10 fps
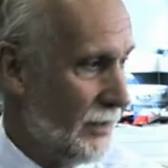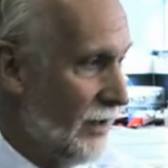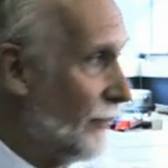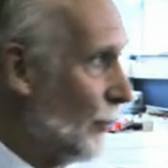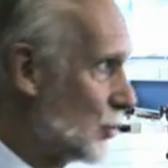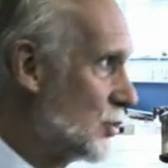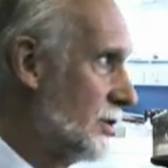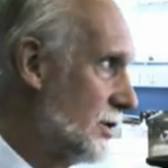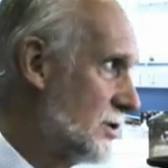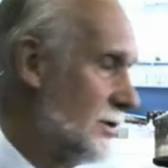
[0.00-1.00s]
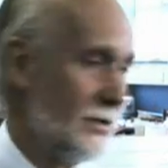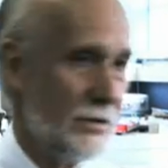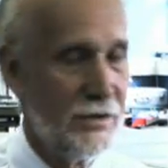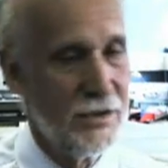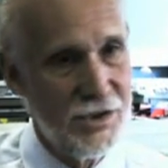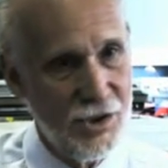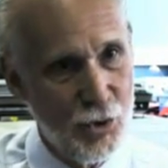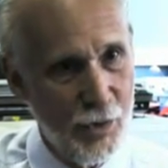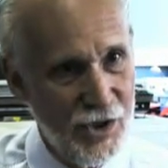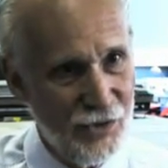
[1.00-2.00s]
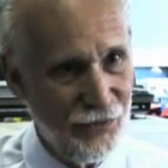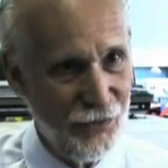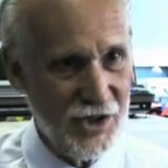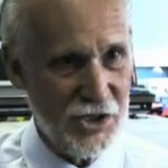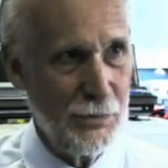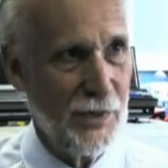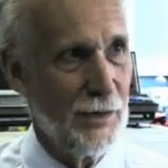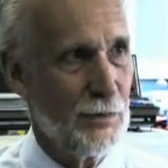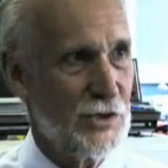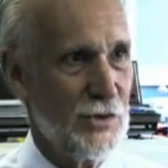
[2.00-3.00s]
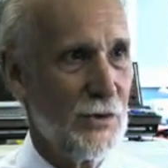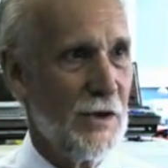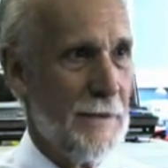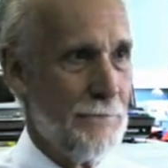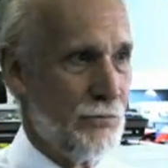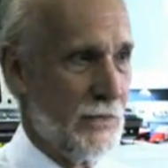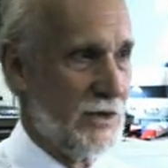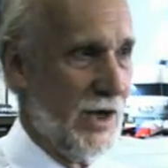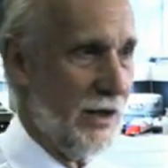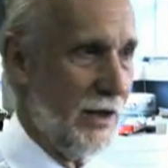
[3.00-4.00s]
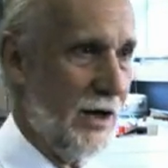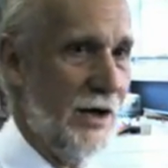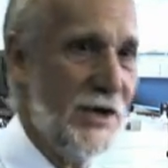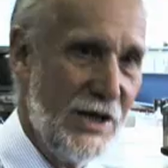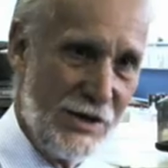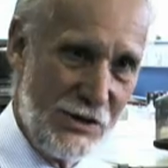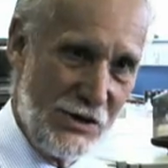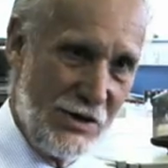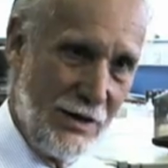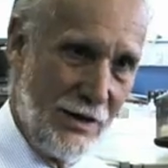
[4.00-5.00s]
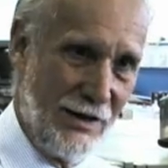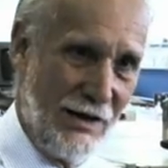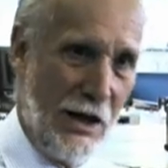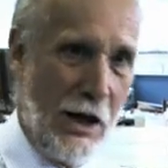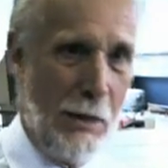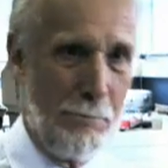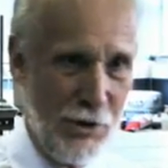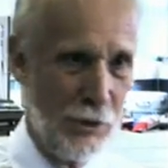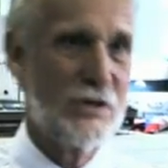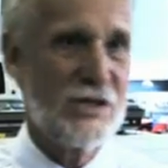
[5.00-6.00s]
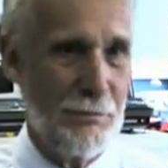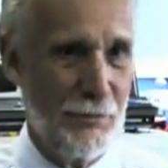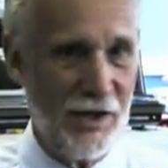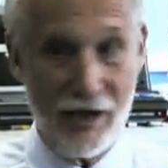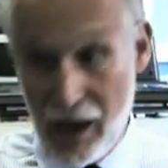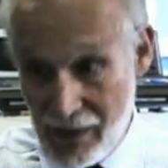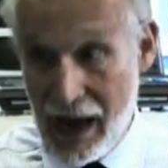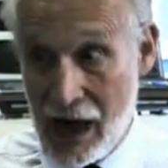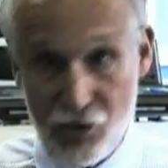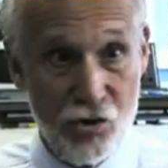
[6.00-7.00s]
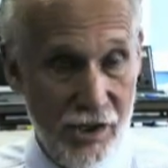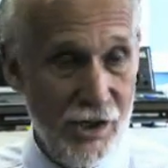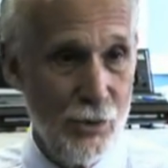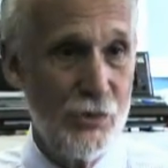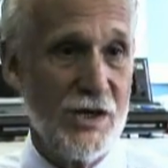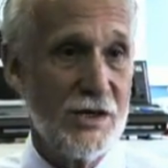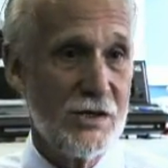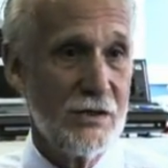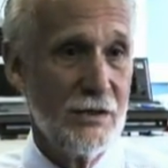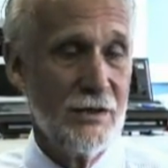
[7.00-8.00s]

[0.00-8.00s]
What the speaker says: fortunate situation for us to be able to take the ideas and build something and actually use it.